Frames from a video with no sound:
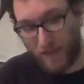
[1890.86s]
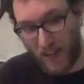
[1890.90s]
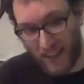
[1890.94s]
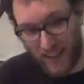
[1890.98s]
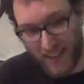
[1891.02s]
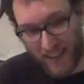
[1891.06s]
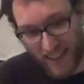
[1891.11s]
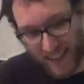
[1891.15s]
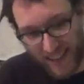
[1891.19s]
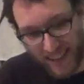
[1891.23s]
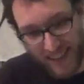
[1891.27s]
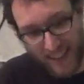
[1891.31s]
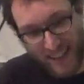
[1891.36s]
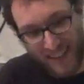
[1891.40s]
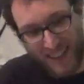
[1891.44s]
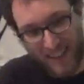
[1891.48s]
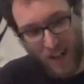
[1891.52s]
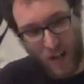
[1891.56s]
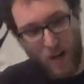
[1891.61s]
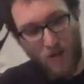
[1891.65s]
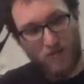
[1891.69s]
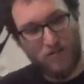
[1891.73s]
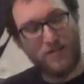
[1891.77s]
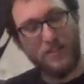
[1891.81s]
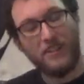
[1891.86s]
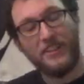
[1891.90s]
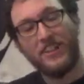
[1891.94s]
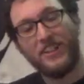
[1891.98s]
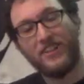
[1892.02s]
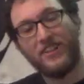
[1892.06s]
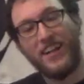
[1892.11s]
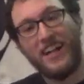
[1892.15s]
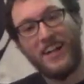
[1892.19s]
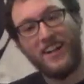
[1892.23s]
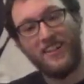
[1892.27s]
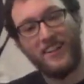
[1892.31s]
funding over in
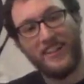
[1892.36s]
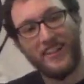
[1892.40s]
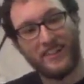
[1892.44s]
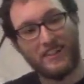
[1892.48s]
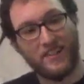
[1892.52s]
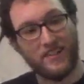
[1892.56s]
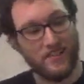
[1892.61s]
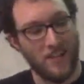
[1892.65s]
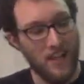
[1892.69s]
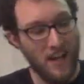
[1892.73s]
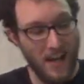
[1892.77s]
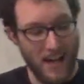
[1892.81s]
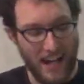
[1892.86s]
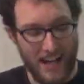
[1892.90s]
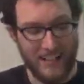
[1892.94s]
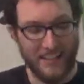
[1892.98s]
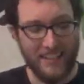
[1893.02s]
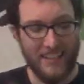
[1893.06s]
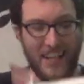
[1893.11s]
your area. Cause, and